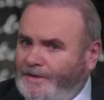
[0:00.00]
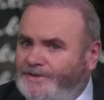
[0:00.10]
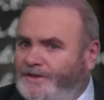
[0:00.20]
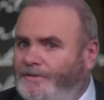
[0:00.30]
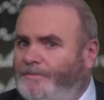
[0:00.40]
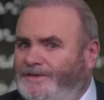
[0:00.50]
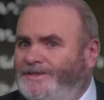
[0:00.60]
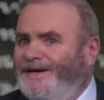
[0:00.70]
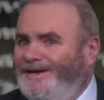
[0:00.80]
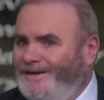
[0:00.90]
It's in the
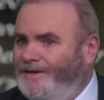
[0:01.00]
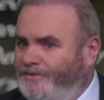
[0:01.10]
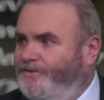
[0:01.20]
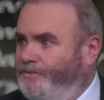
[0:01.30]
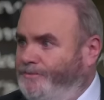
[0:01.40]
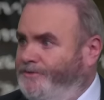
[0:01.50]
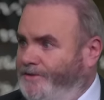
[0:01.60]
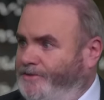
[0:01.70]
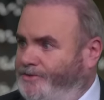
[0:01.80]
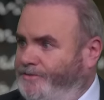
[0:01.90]
messianic
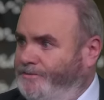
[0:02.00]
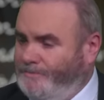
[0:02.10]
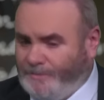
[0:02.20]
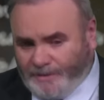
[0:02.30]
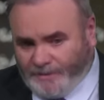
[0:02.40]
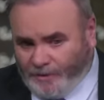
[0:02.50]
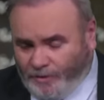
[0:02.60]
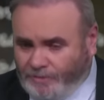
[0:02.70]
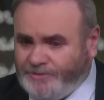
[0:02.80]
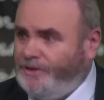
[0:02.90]
interpretation where the
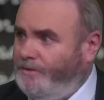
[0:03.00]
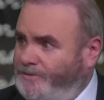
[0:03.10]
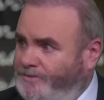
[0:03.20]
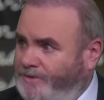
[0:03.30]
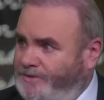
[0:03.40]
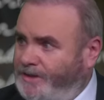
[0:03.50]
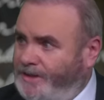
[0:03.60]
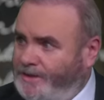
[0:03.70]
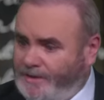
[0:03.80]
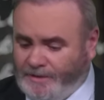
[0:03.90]
whole psalm is
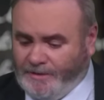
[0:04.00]
messianic.